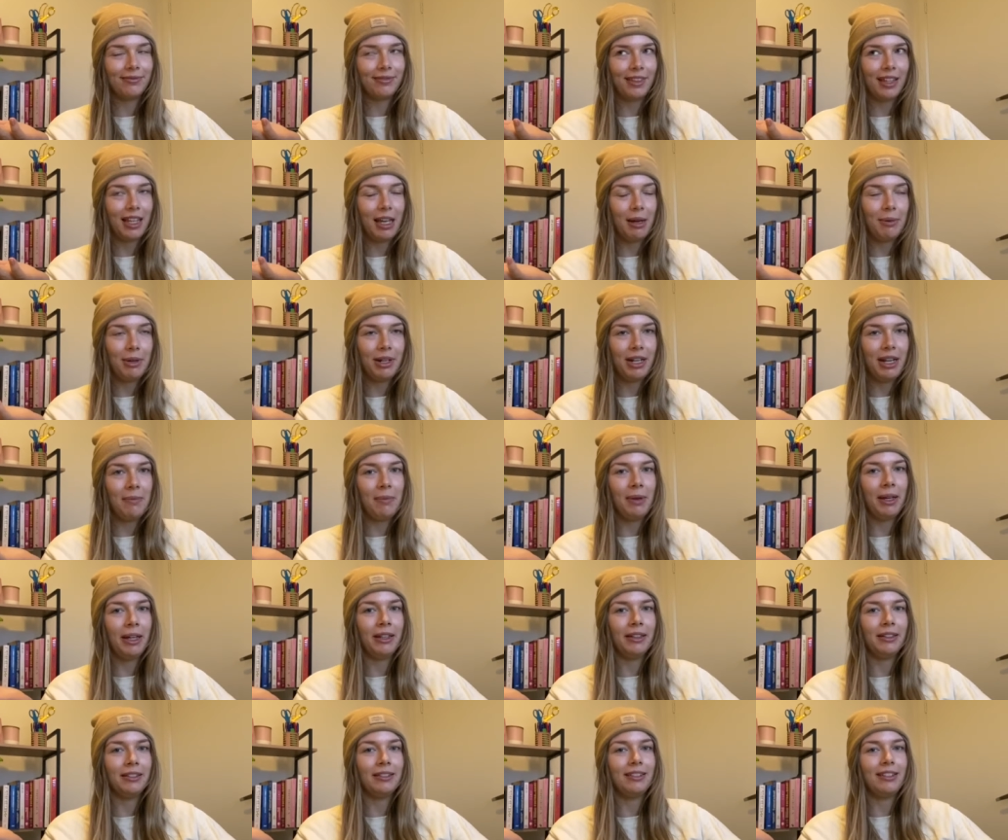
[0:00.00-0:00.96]
come on
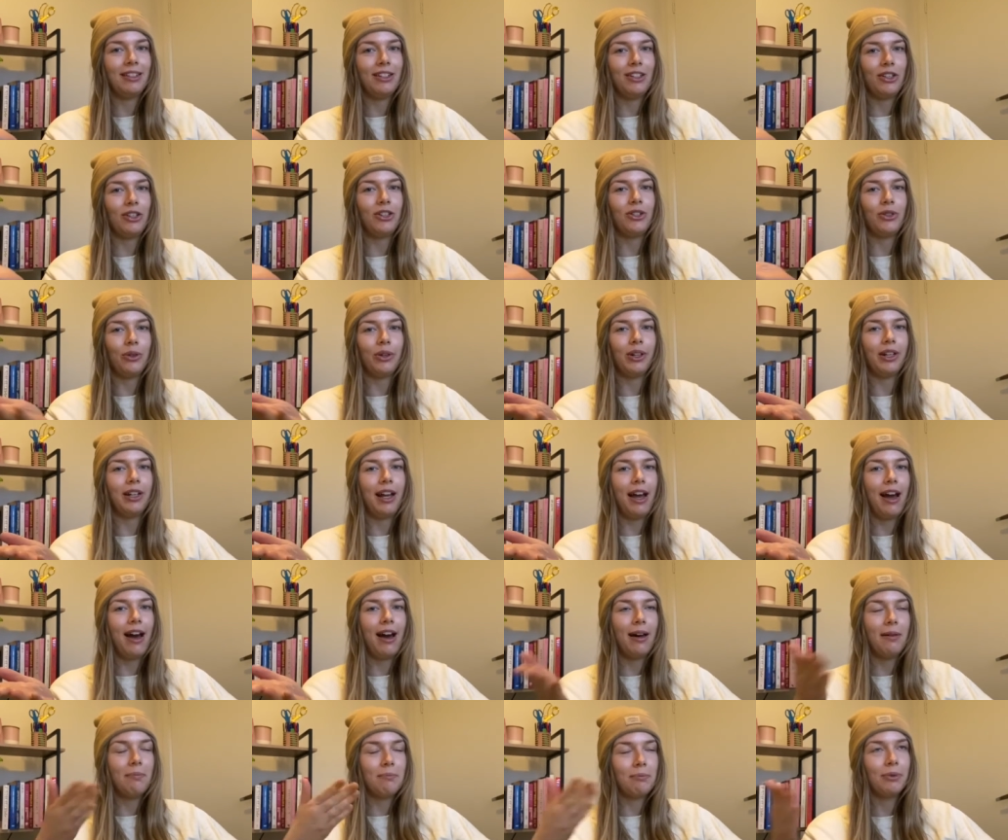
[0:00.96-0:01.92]
Emma, just sort it
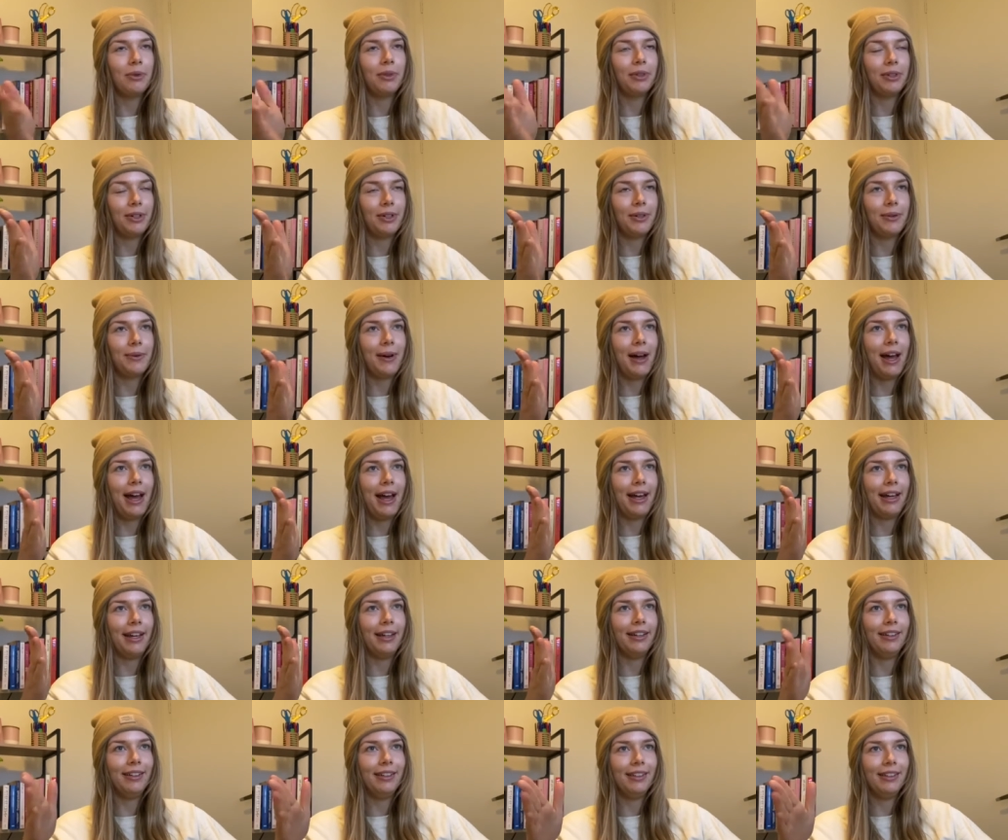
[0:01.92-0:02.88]
out, put it
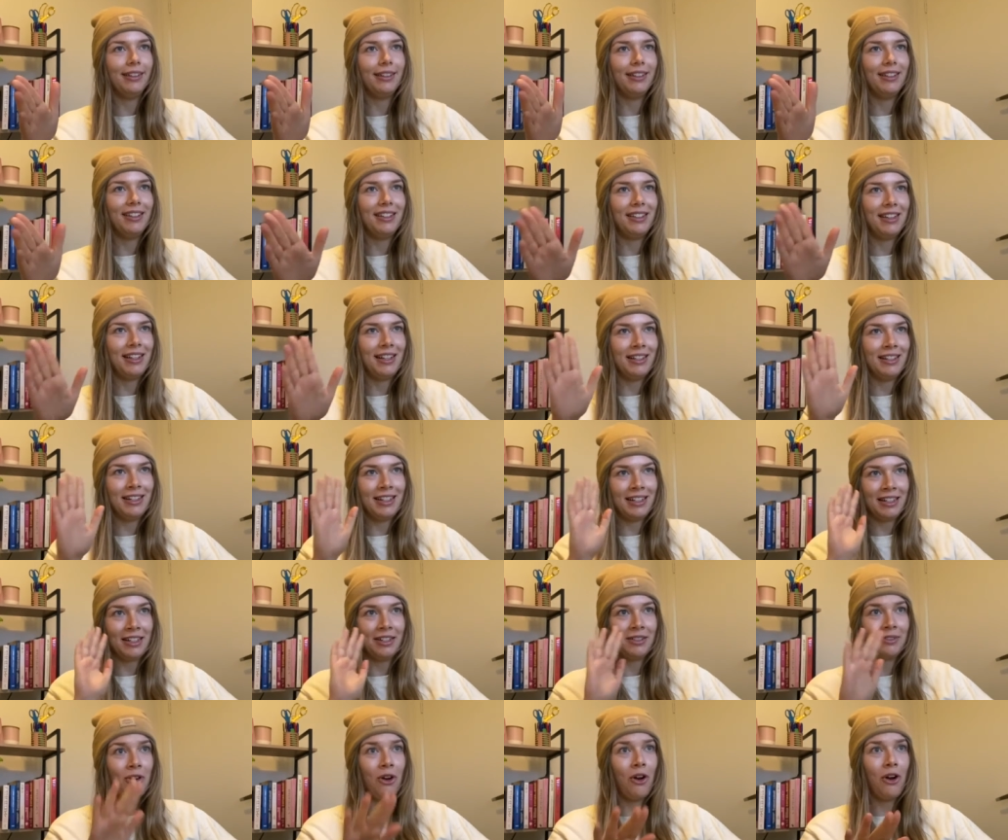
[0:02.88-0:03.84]
away so that it
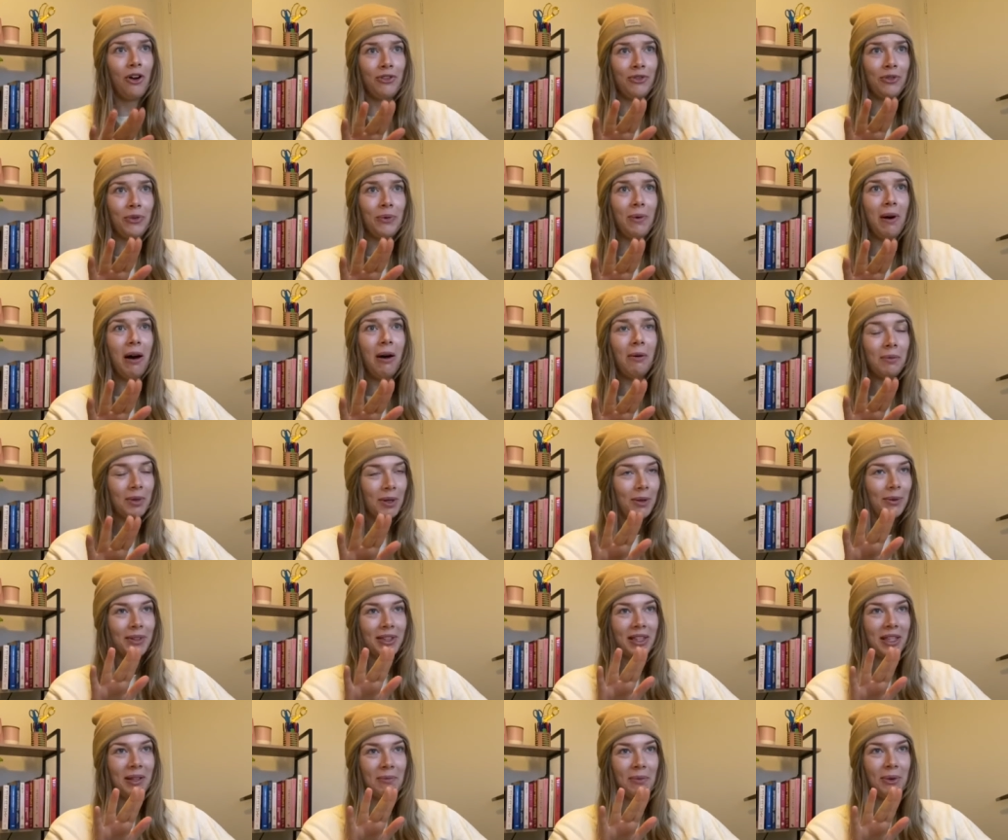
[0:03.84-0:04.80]
doesn't overwhelm you
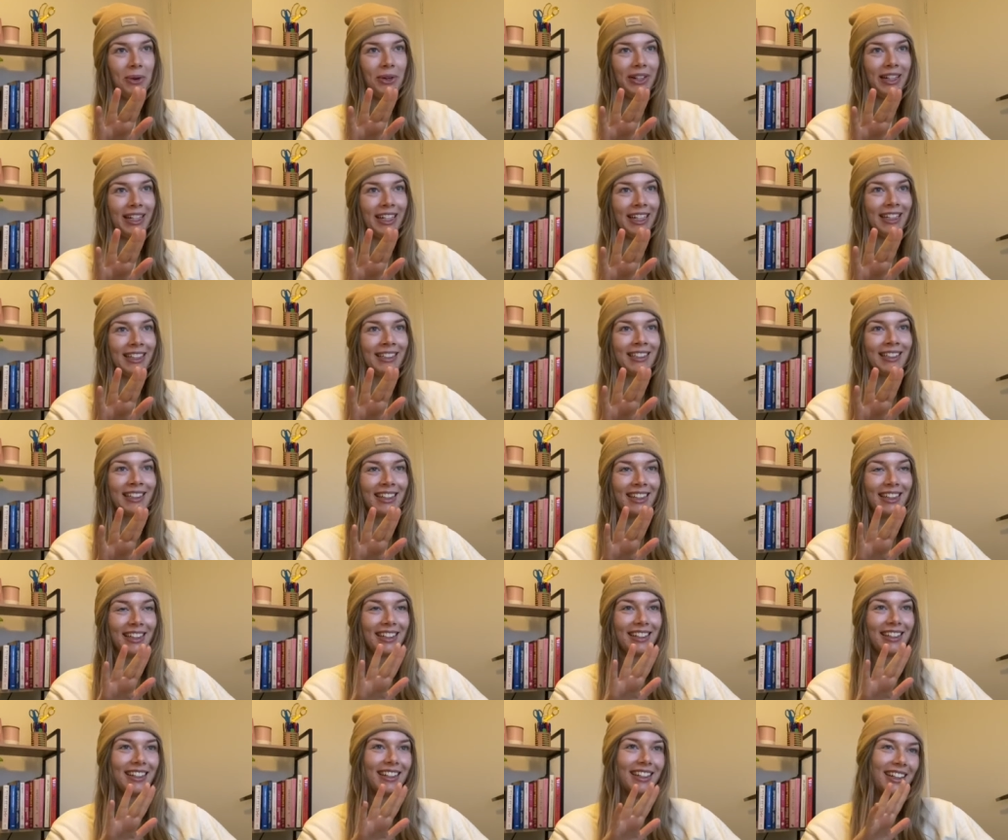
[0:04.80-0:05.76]
in the morning.
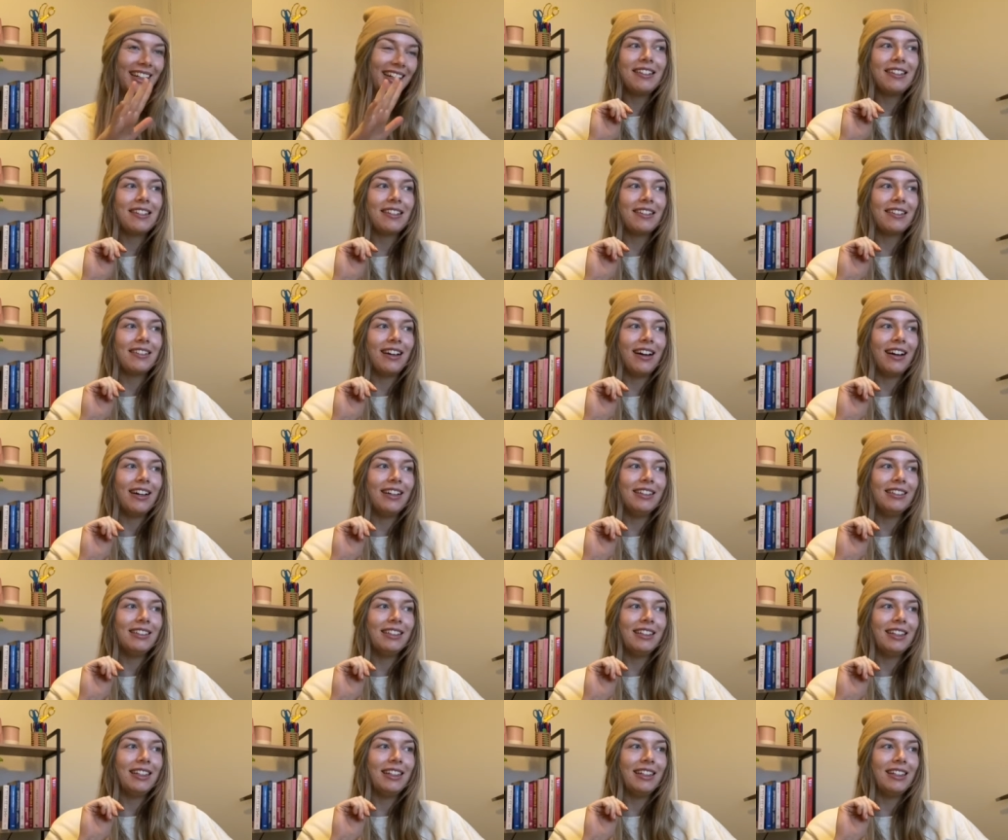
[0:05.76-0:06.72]

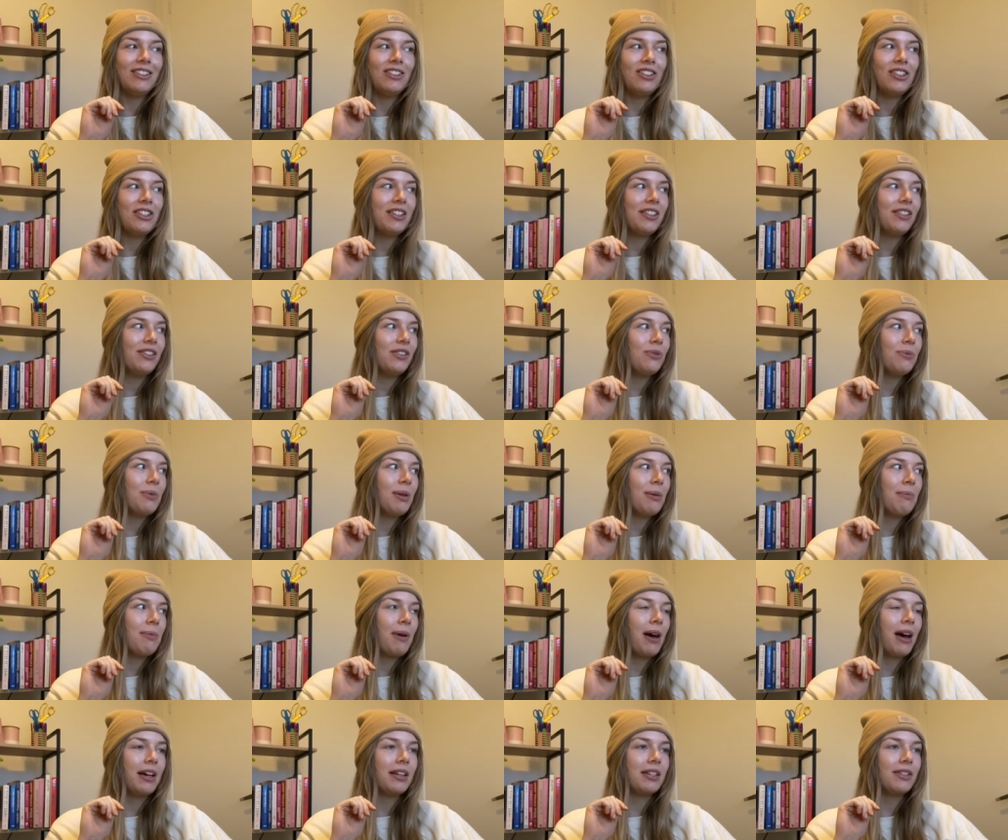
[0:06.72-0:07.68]
Currently just a little bit
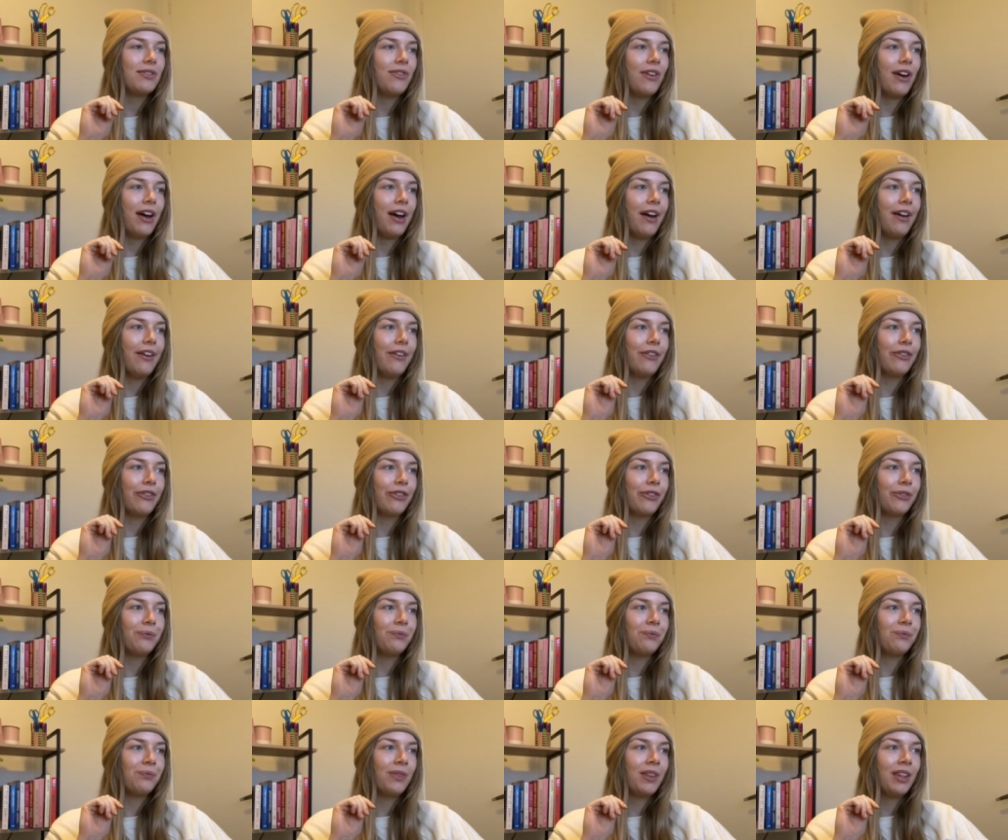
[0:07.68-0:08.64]
past 5,
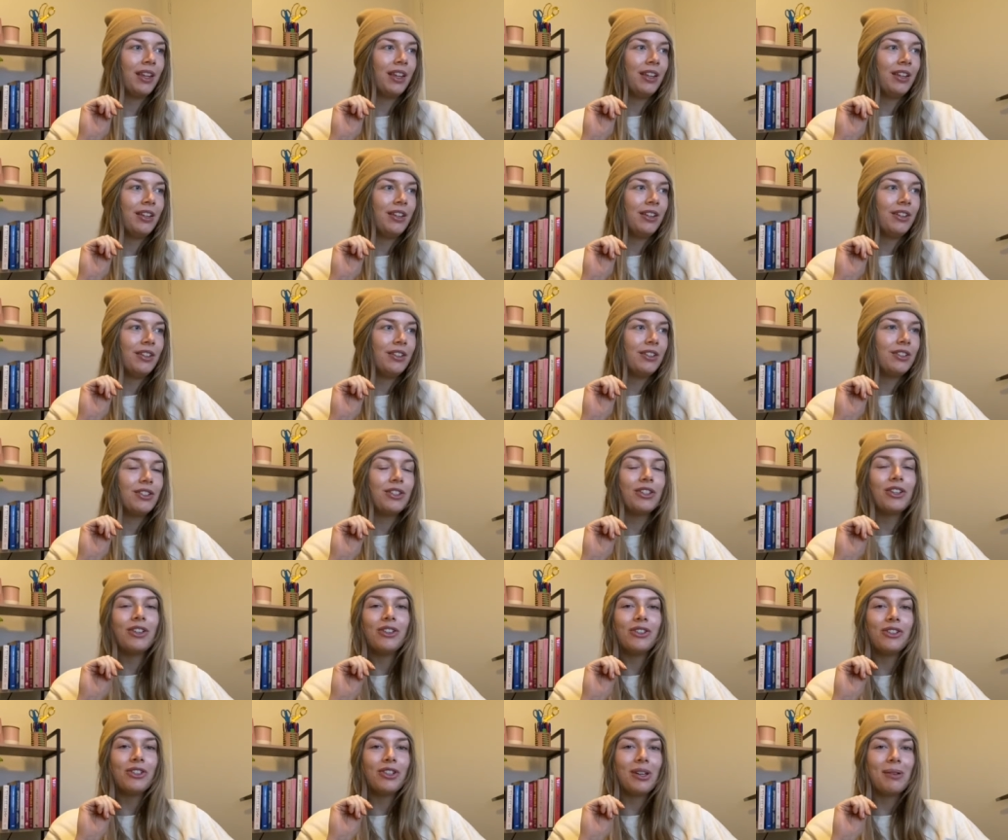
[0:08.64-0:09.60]
so
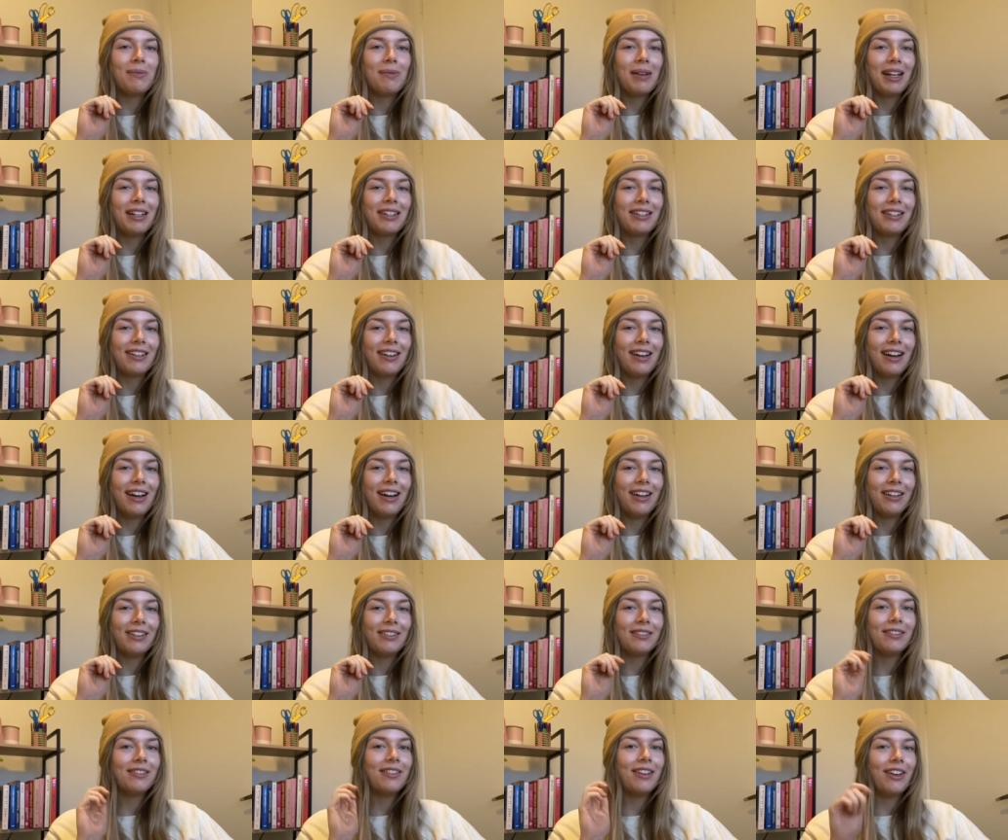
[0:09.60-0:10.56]
not too bad tonight.
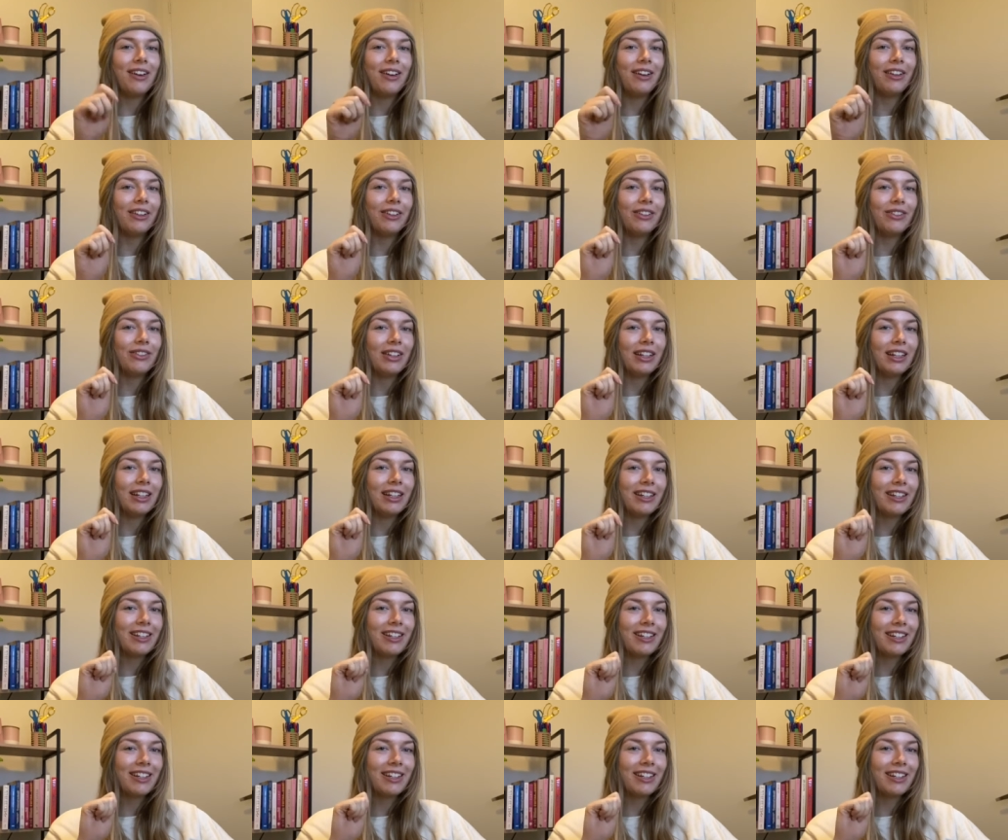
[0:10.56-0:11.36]
Early finish.